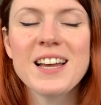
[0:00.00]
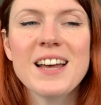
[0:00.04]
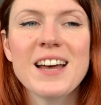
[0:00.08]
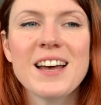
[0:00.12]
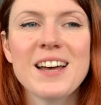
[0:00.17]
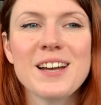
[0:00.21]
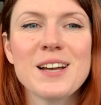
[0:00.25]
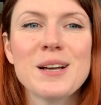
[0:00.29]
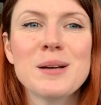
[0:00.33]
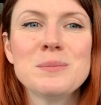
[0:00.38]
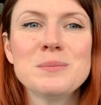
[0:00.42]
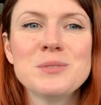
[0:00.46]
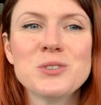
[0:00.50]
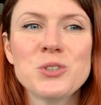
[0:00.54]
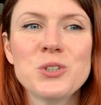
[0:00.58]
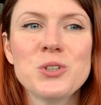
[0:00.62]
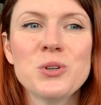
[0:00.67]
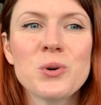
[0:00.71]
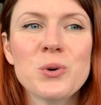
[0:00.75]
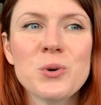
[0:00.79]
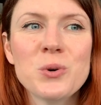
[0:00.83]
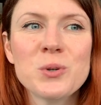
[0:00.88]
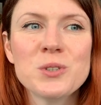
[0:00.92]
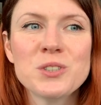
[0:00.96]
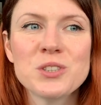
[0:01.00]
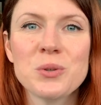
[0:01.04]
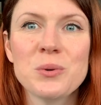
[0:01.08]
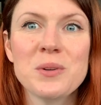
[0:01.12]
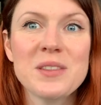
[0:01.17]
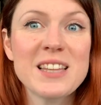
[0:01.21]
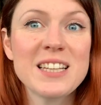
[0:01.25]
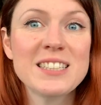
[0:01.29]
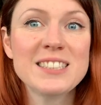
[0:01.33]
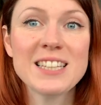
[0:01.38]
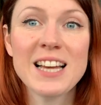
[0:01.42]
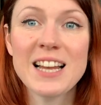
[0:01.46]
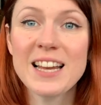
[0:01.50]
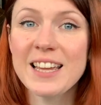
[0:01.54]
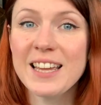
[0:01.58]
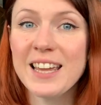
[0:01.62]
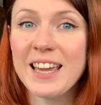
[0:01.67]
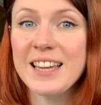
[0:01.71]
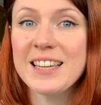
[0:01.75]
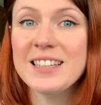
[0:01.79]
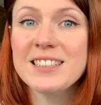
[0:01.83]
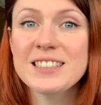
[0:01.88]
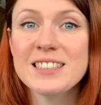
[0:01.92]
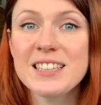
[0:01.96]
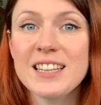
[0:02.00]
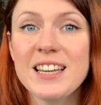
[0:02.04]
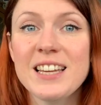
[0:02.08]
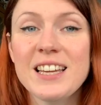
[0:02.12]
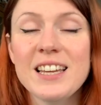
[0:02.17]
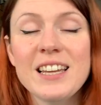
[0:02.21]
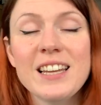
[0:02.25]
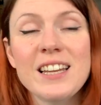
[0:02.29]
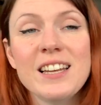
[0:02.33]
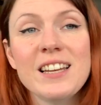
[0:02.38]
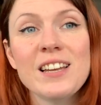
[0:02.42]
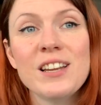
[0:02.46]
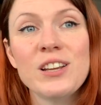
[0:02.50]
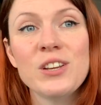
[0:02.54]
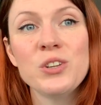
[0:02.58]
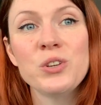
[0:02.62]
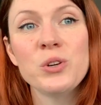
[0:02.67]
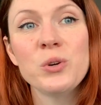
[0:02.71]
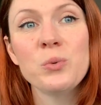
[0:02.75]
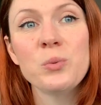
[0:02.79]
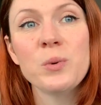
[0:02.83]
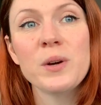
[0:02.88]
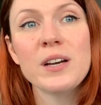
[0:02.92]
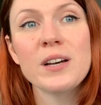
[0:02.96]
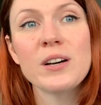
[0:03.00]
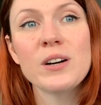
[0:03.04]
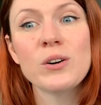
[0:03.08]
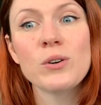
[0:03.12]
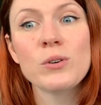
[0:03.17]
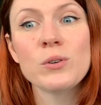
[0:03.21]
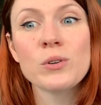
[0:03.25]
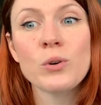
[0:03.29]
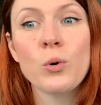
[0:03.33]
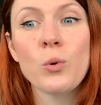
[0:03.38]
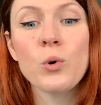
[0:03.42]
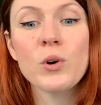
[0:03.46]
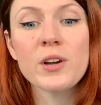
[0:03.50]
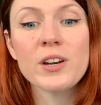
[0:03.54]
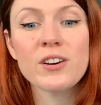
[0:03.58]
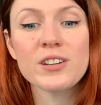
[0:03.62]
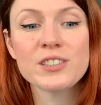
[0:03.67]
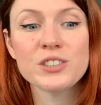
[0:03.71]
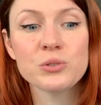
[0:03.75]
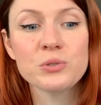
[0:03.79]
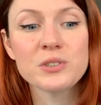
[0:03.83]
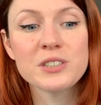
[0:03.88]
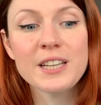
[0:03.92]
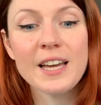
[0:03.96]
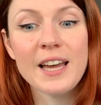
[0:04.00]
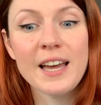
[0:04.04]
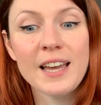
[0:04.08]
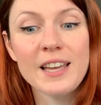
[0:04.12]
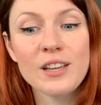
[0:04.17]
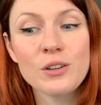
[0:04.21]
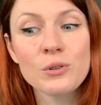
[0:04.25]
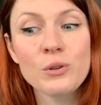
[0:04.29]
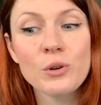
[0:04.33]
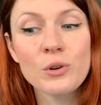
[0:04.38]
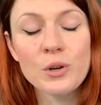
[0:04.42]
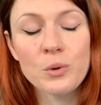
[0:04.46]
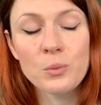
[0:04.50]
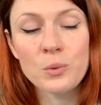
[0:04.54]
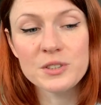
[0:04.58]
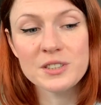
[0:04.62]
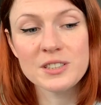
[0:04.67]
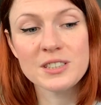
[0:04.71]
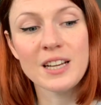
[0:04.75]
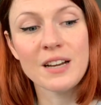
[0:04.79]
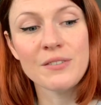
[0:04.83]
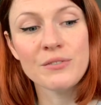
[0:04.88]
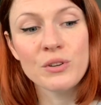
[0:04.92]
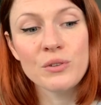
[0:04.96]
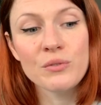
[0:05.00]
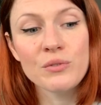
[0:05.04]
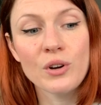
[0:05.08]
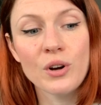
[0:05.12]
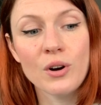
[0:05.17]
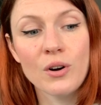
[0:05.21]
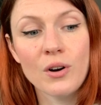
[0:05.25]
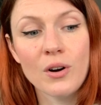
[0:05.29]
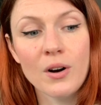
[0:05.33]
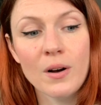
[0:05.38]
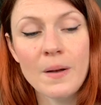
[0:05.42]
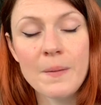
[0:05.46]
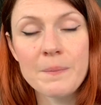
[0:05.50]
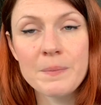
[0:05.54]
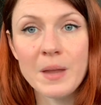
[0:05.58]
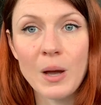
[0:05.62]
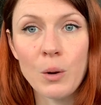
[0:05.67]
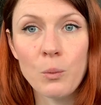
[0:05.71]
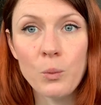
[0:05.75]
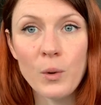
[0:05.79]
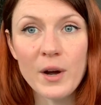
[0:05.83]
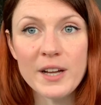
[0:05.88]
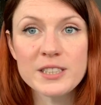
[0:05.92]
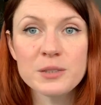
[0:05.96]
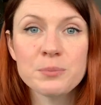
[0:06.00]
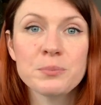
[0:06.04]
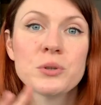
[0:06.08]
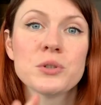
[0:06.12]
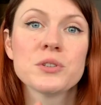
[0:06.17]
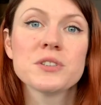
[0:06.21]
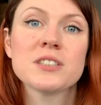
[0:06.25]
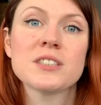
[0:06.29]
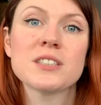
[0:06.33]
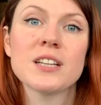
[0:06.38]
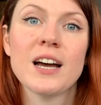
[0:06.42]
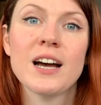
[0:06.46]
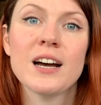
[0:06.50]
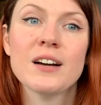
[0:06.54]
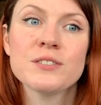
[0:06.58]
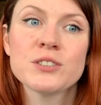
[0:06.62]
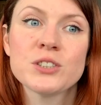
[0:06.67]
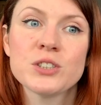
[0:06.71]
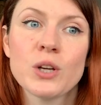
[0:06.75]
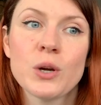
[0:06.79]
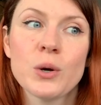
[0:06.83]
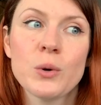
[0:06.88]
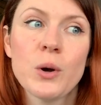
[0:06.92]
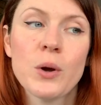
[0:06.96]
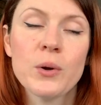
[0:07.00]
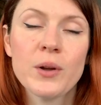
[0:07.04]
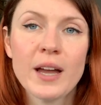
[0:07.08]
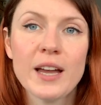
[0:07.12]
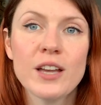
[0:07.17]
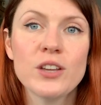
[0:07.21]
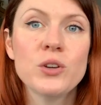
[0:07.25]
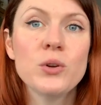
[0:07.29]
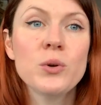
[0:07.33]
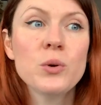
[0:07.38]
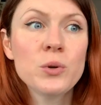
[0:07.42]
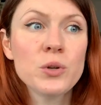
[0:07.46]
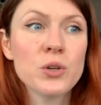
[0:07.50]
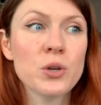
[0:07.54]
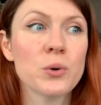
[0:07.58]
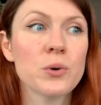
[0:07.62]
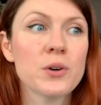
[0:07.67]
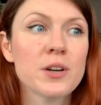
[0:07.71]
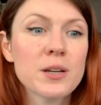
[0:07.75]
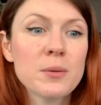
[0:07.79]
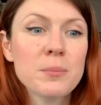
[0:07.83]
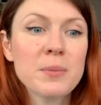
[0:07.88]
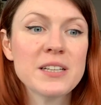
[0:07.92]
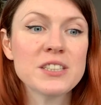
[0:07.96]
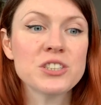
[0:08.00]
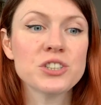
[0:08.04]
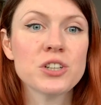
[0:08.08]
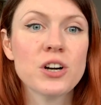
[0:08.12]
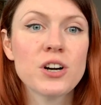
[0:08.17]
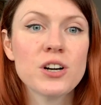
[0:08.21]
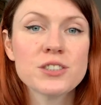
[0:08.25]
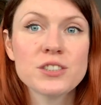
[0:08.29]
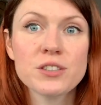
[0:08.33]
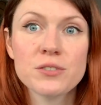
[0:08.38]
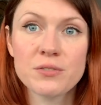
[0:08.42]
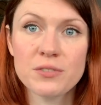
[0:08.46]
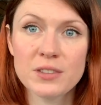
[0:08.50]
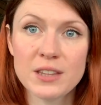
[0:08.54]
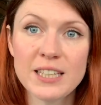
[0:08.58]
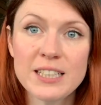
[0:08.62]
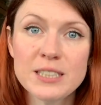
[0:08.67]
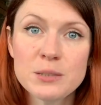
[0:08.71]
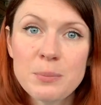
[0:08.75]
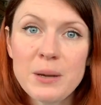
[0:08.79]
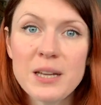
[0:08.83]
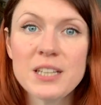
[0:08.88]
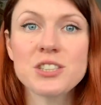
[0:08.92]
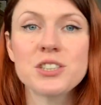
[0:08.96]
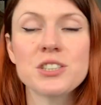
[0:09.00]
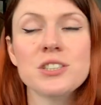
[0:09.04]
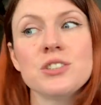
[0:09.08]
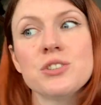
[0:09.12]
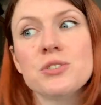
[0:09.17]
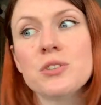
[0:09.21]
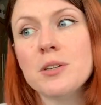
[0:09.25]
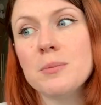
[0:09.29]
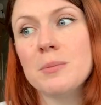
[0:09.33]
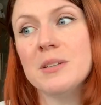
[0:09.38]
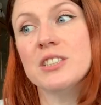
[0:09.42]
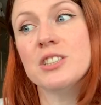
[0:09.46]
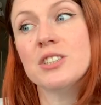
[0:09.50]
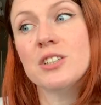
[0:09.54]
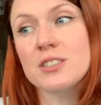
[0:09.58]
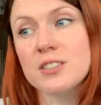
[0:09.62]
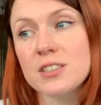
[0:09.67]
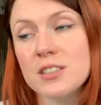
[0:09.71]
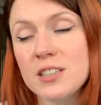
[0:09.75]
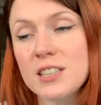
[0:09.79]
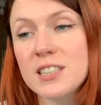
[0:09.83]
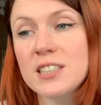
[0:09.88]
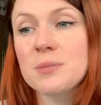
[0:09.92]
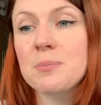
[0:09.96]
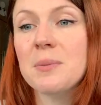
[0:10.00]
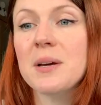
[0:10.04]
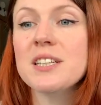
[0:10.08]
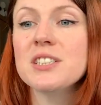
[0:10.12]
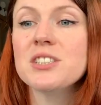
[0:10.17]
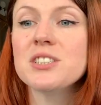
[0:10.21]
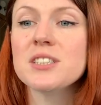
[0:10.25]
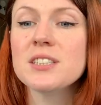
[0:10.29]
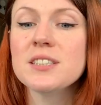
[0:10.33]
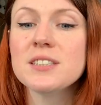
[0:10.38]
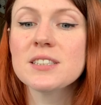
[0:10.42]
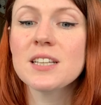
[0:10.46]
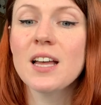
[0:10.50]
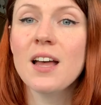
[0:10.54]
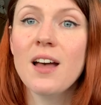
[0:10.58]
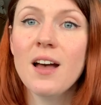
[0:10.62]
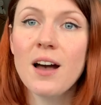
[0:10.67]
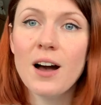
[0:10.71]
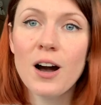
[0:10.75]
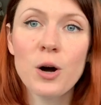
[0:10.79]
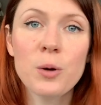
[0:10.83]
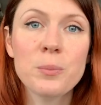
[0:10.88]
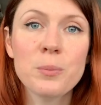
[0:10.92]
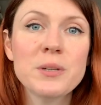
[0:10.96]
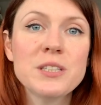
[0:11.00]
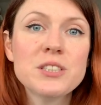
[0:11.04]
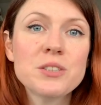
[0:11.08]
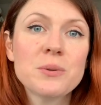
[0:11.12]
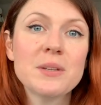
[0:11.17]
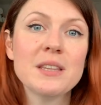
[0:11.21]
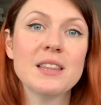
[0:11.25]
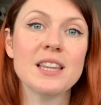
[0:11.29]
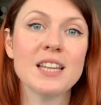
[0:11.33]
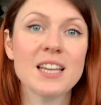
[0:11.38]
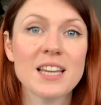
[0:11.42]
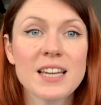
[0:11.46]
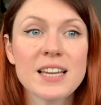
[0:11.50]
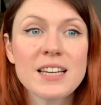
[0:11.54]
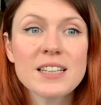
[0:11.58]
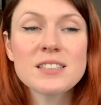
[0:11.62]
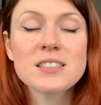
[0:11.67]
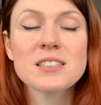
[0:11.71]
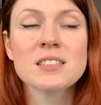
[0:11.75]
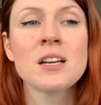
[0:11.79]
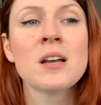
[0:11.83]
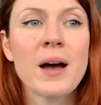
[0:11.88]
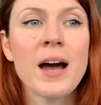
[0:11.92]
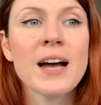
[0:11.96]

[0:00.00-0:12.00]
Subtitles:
So you're doing the delegating, you will organise your day, you'll look at what staff you've got and where to put staff. So, okay, you're going to be in charge of these patients, you're going to be in charge of these patients, I'll be doing this.